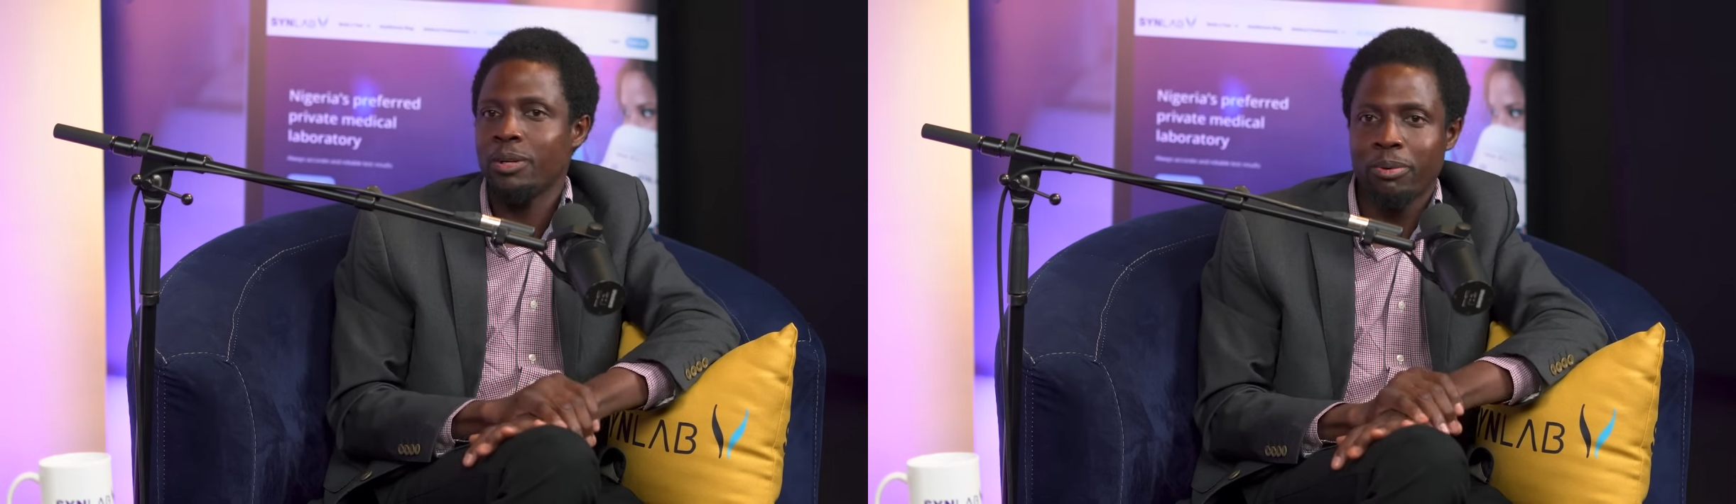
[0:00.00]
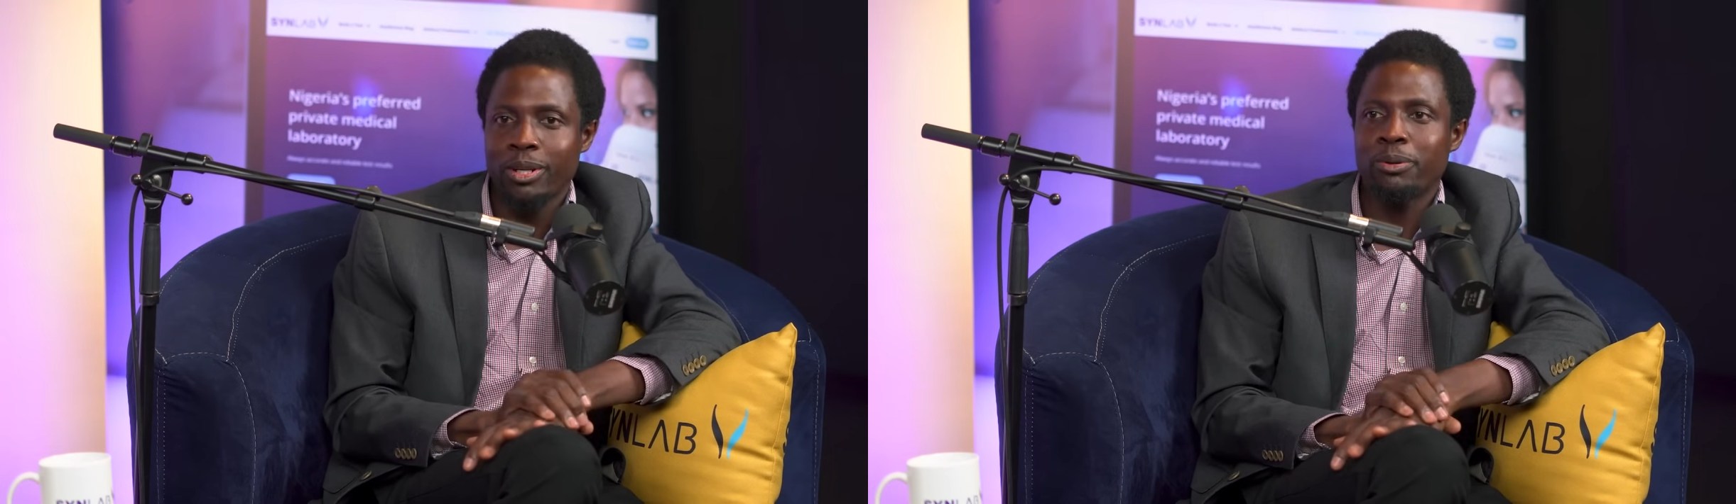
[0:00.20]

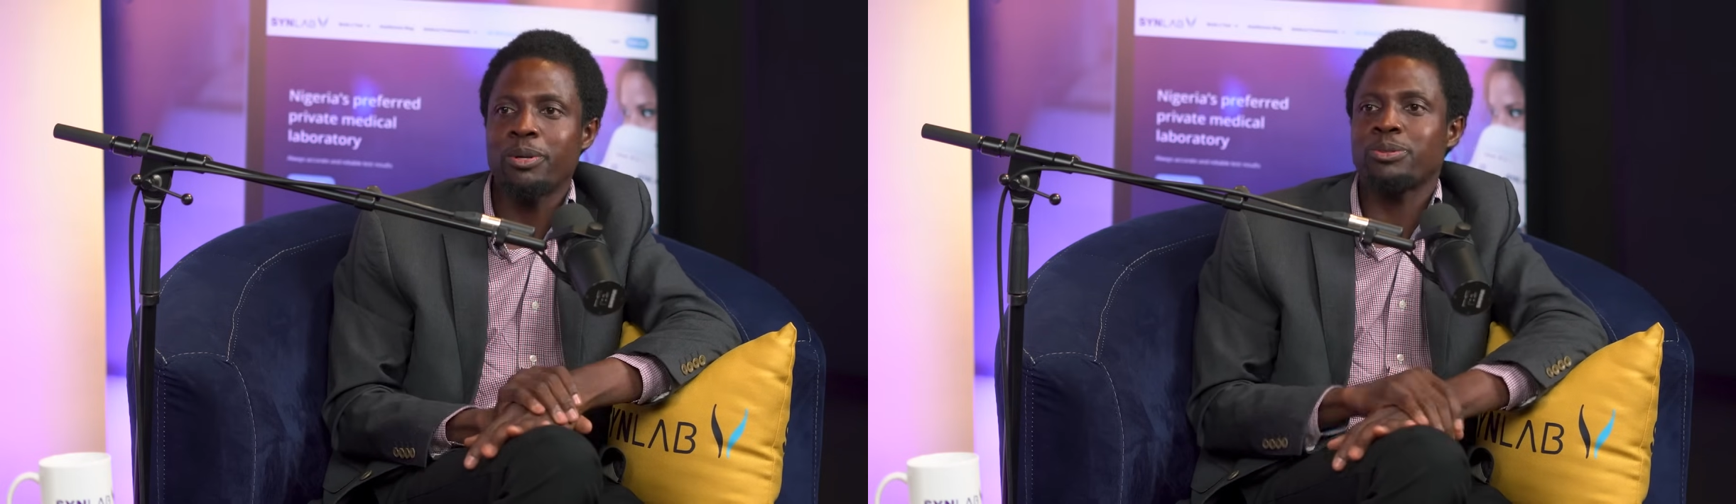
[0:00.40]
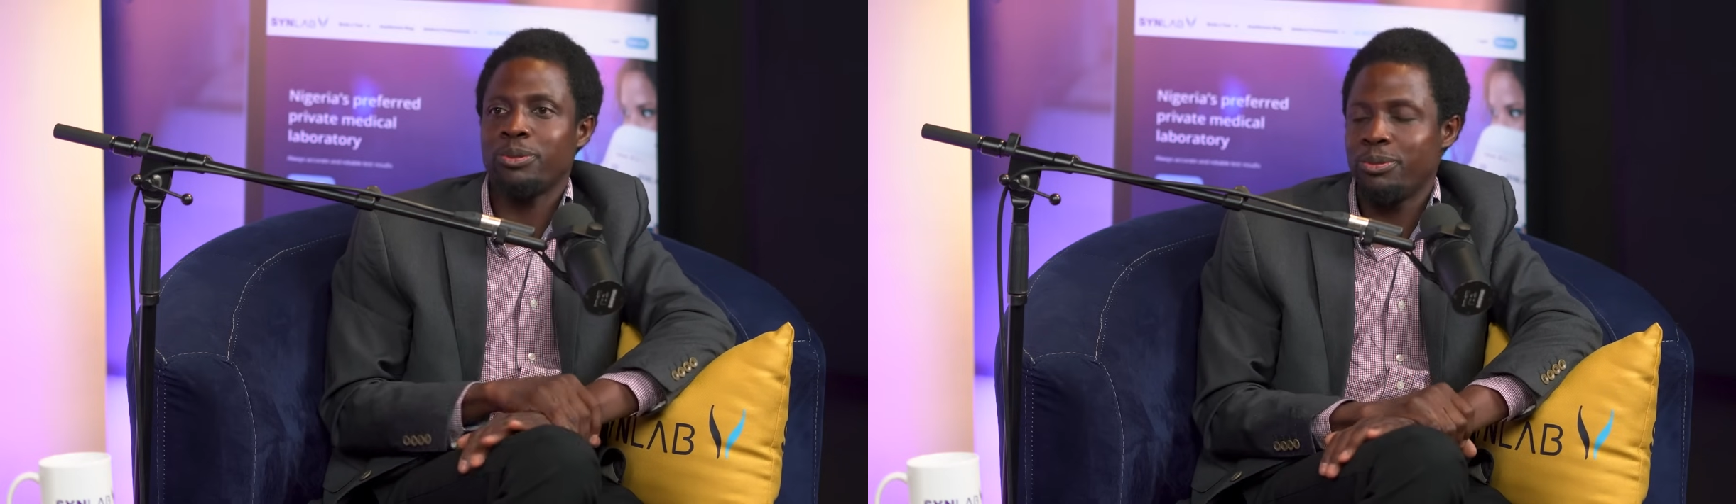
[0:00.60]
nobody
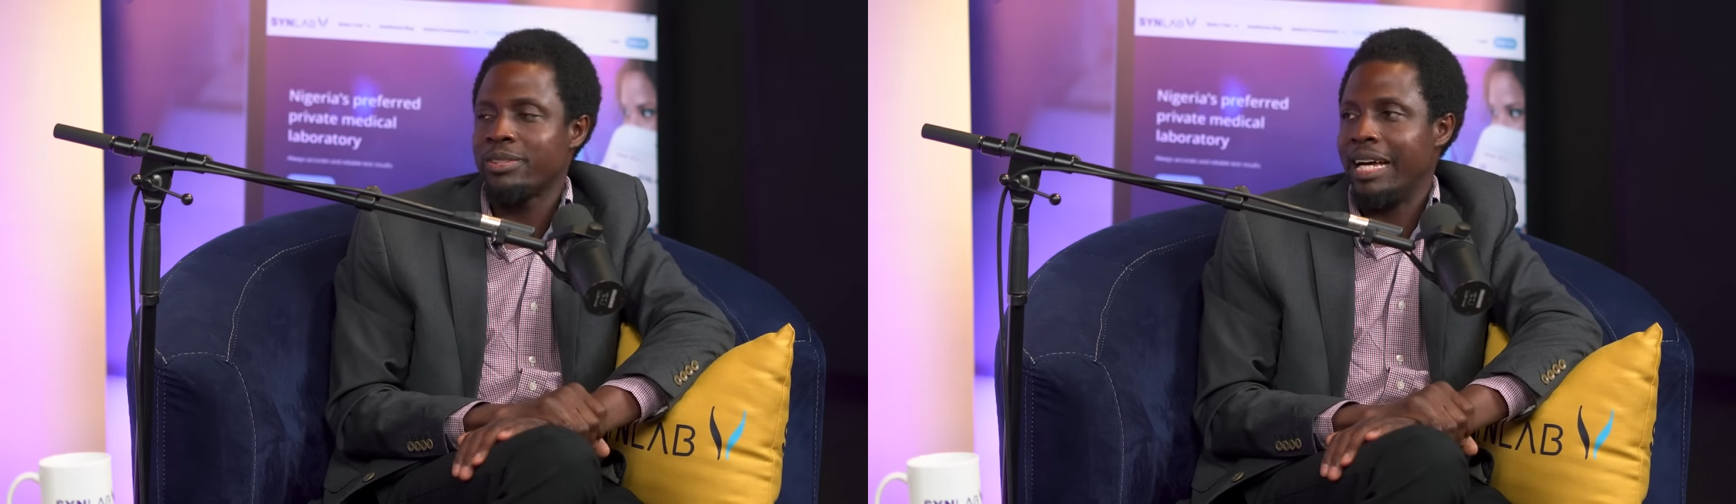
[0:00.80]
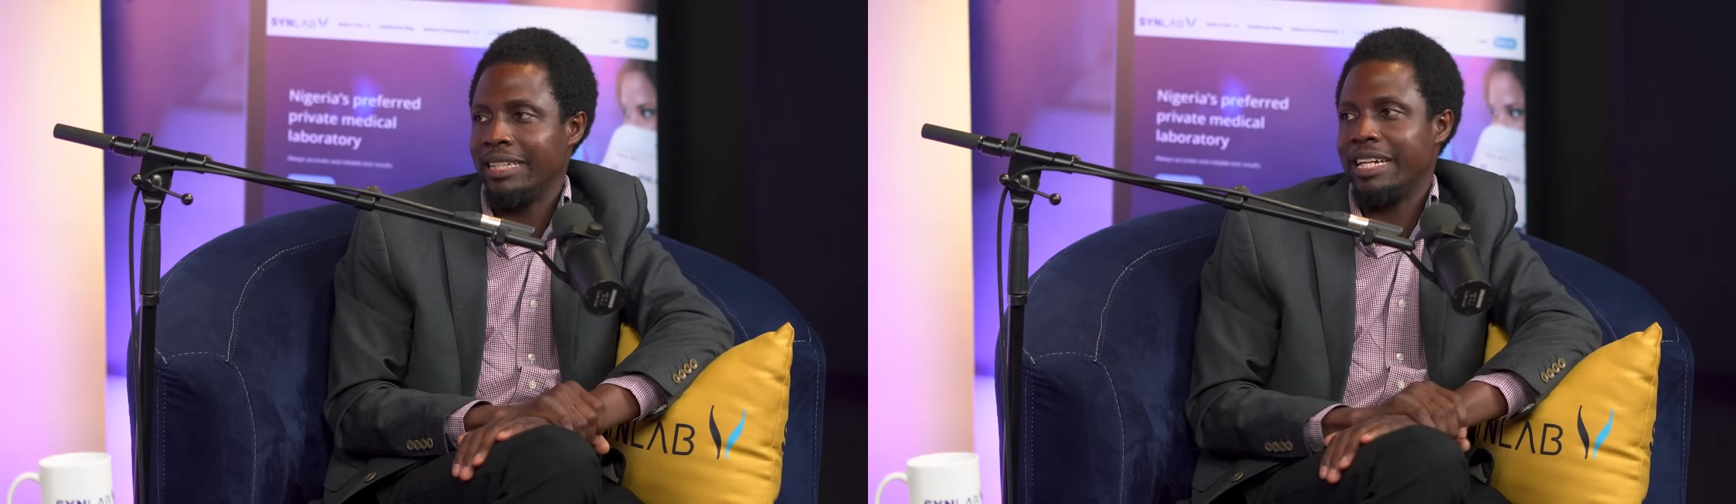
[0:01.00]
wants to
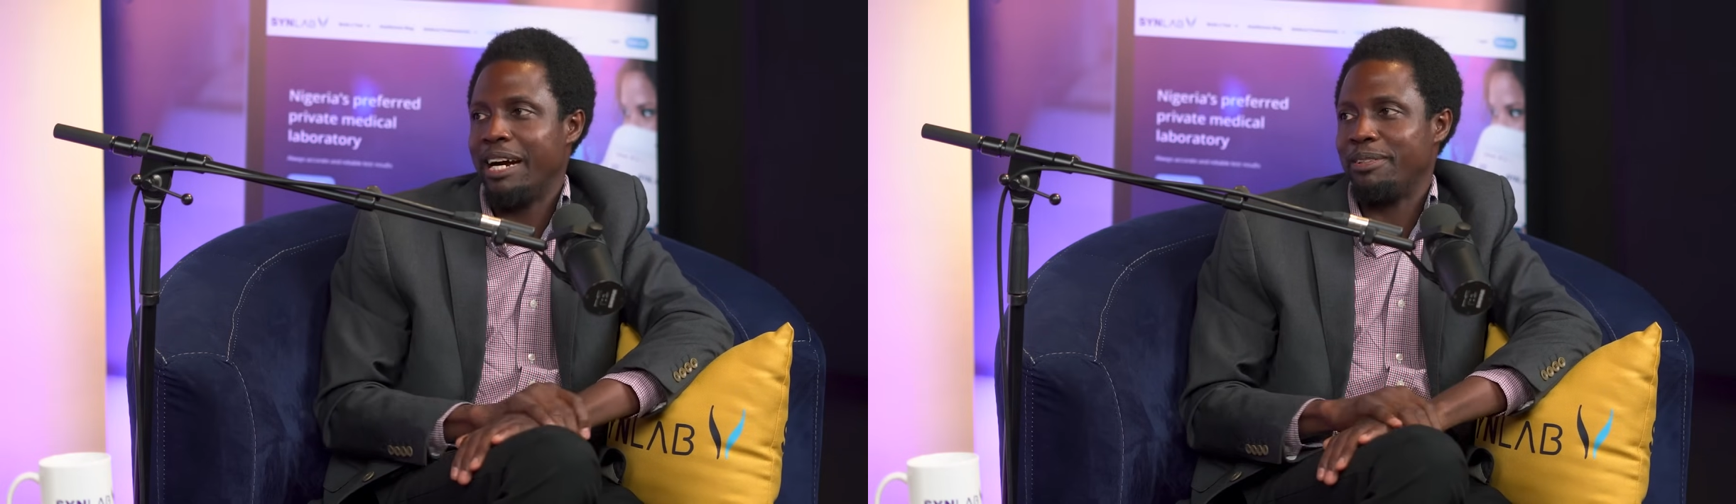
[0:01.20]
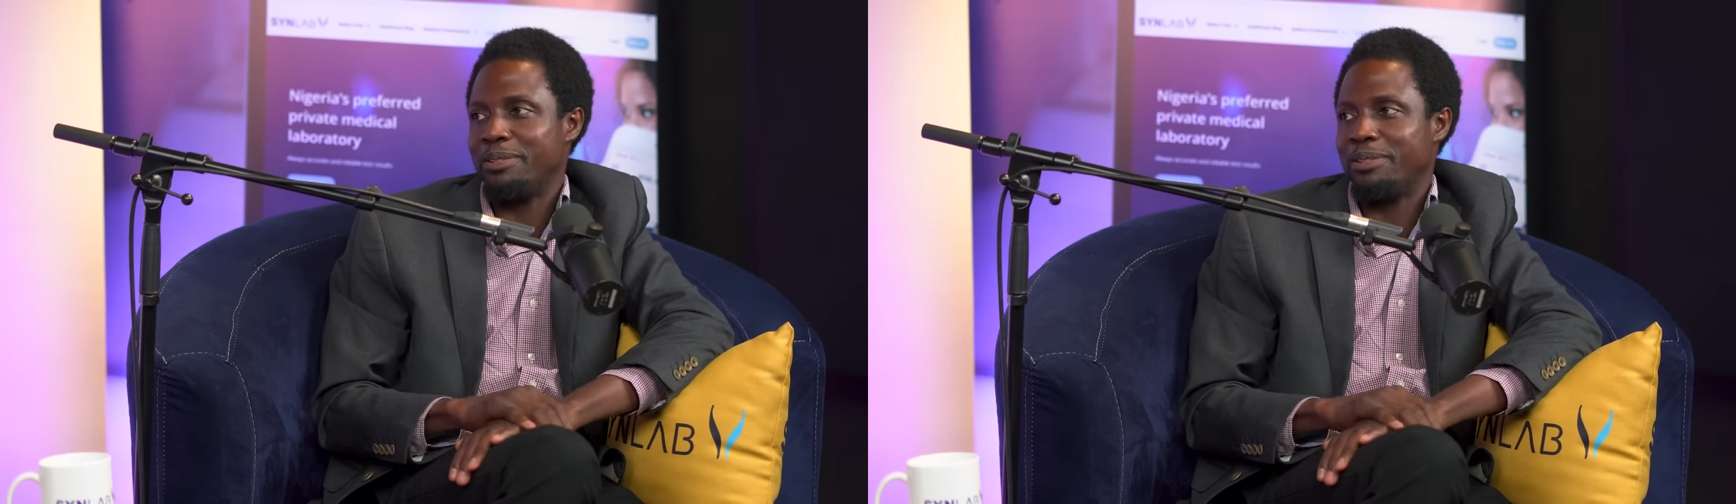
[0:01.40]
lose that child.